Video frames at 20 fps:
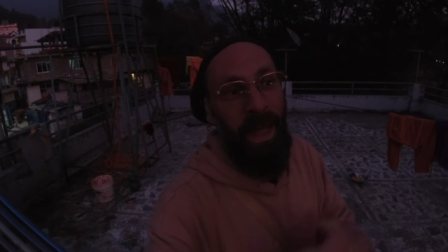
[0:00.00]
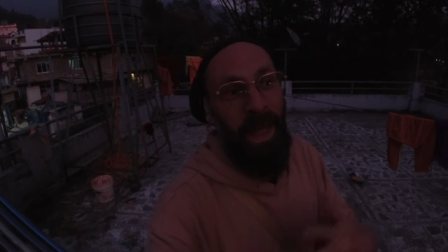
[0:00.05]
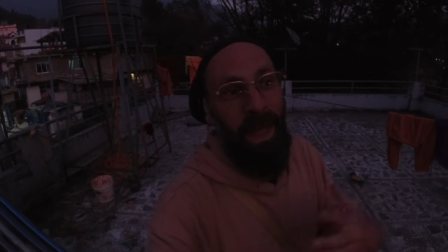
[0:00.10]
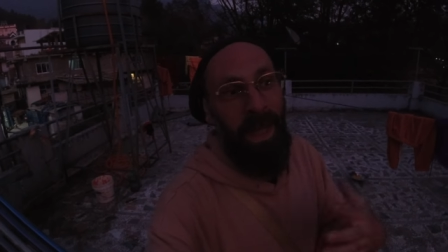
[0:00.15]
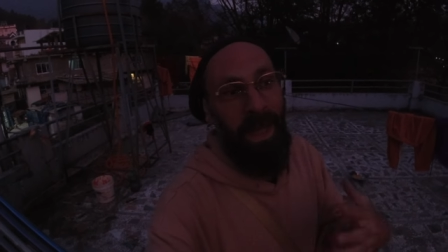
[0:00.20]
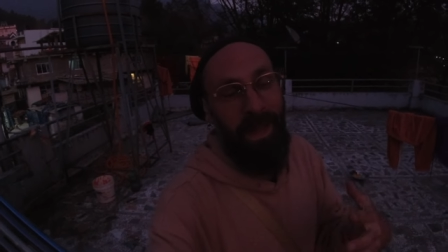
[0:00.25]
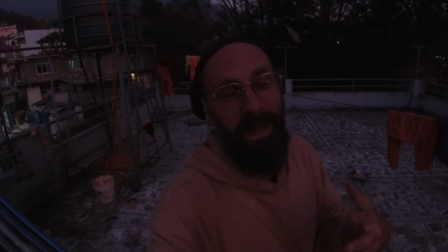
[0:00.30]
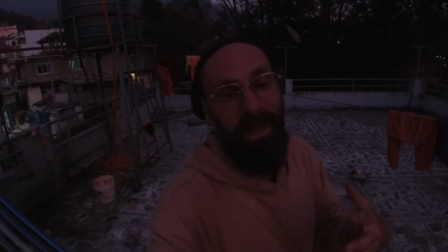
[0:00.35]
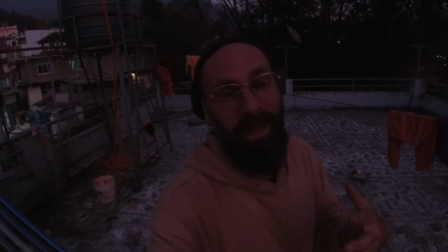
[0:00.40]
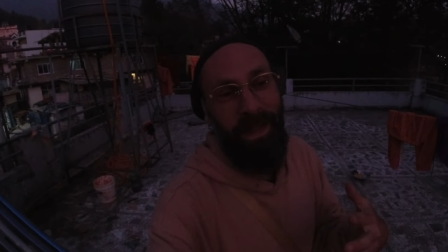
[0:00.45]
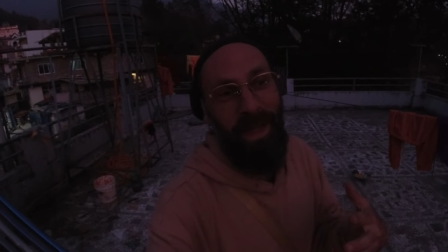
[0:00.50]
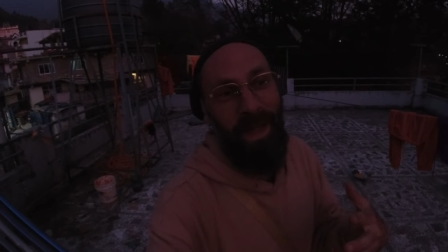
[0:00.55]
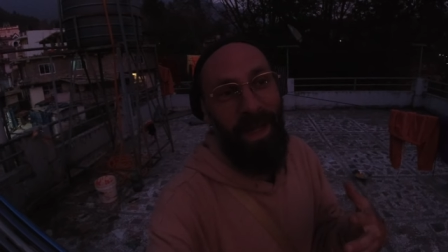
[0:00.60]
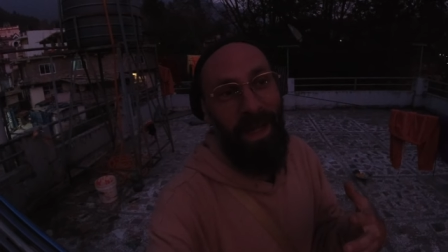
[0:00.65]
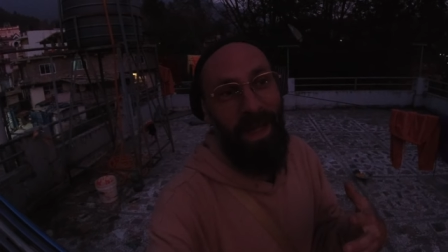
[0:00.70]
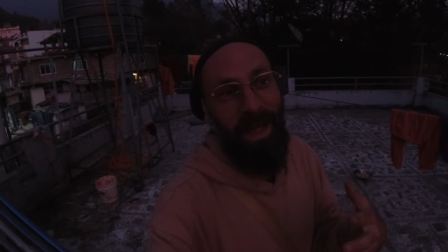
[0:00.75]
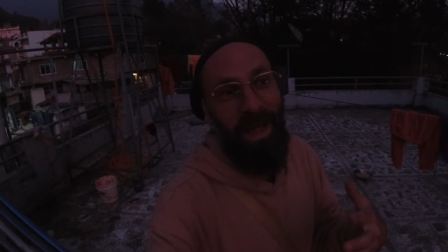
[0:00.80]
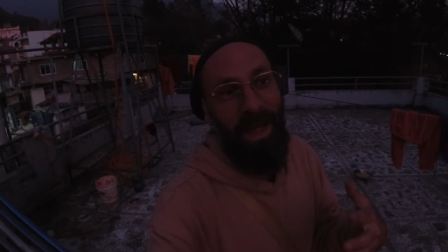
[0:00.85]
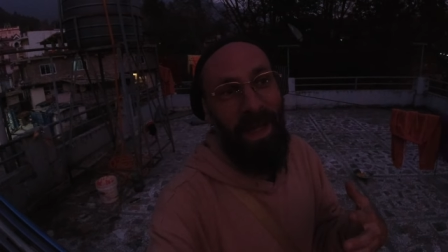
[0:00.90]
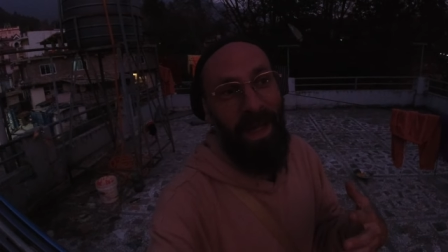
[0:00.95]
and
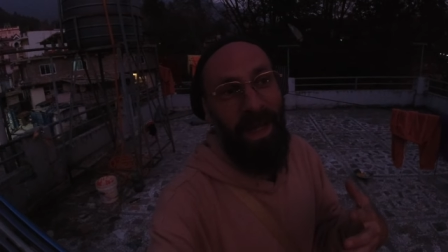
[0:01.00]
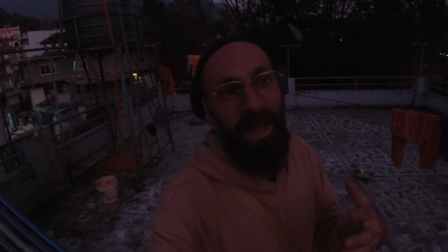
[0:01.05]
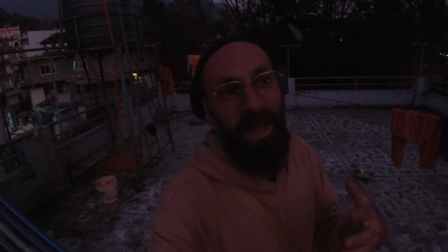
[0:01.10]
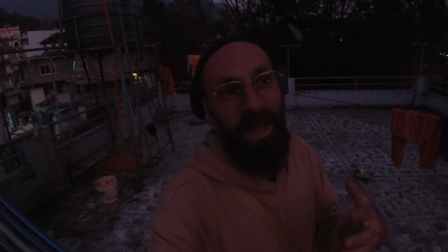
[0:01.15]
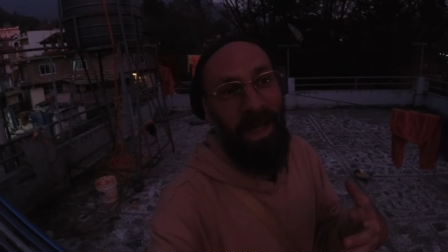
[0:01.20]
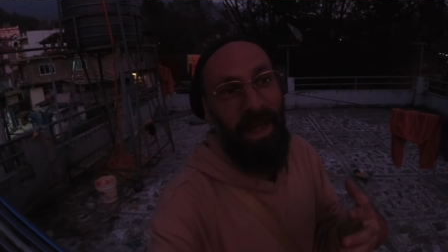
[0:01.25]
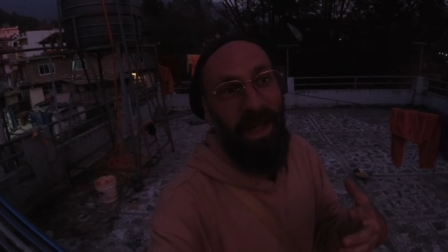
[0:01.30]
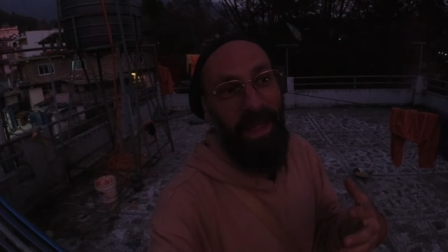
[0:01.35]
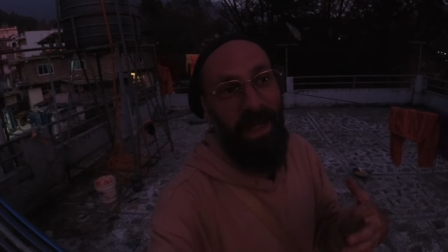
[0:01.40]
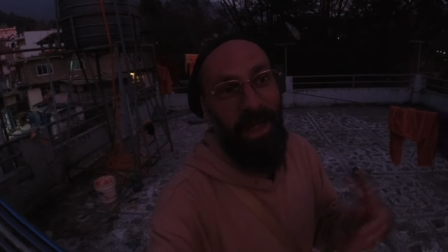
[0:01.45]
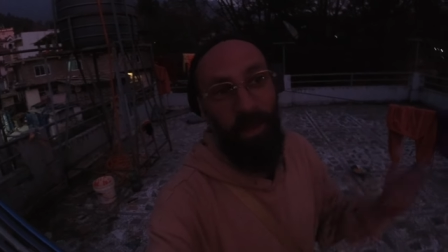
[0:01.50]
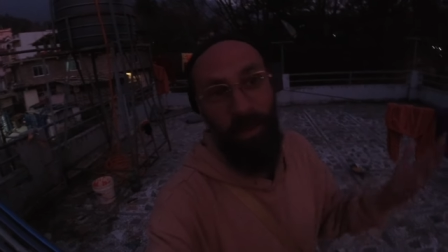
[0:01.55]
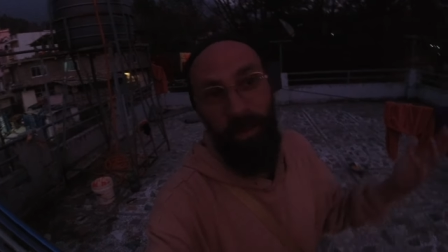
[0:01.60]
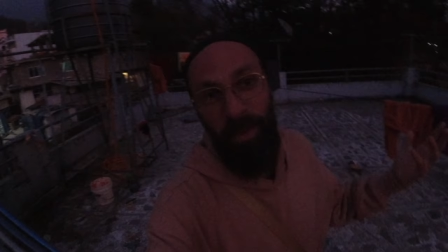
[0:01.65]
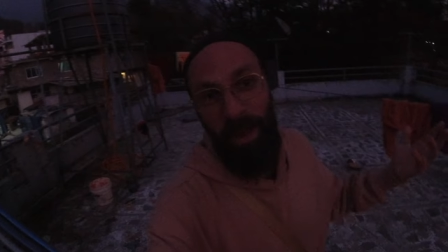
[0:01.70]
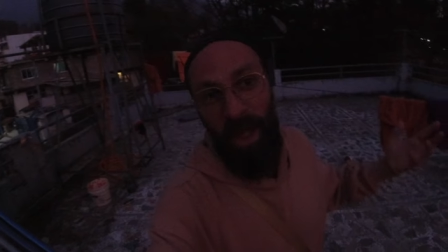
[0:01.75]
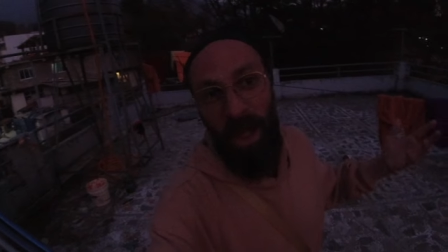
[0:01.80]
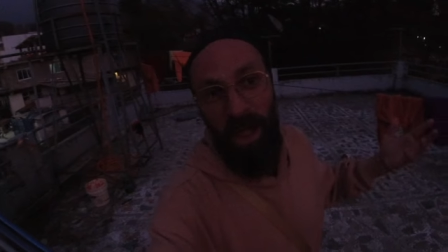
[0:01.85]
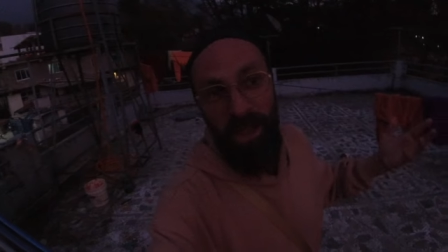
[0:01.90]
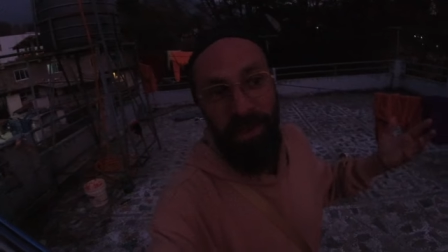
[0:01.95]
uh, that would
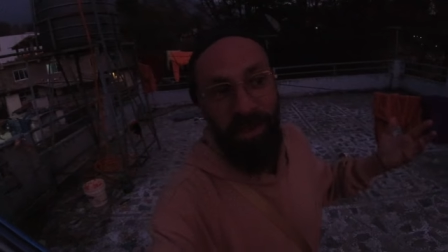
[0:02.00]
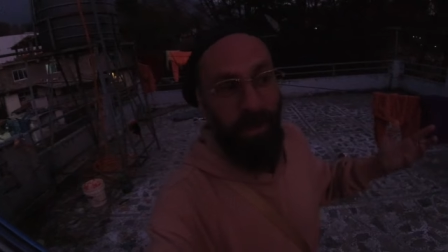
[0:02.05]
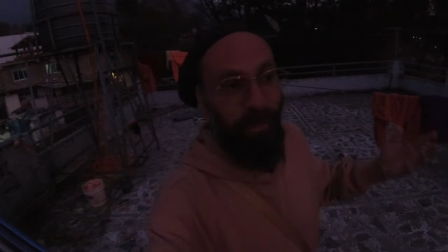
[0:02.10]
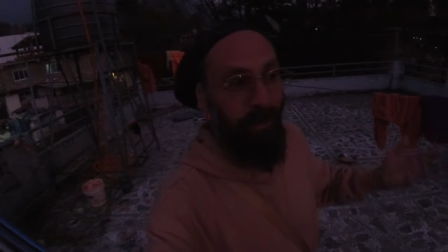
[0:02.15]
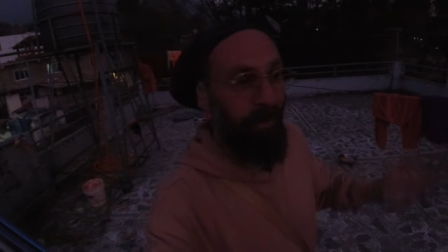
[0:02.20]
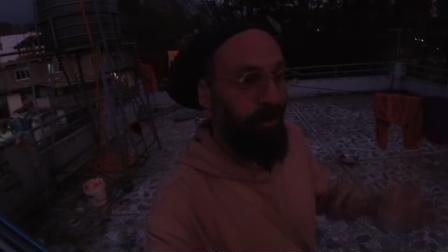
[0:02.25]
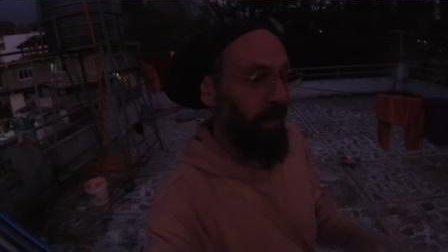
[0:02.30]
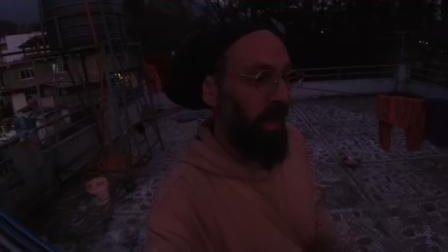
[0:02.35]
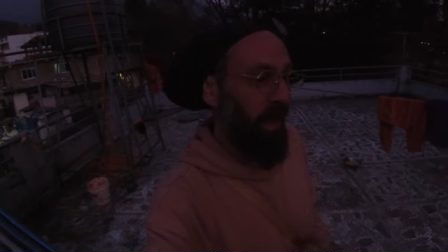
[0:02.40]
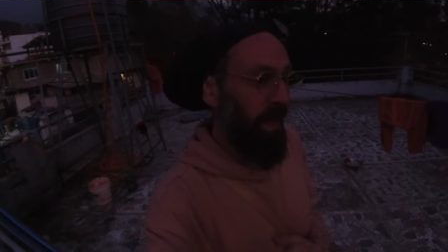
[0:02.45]
be awesome.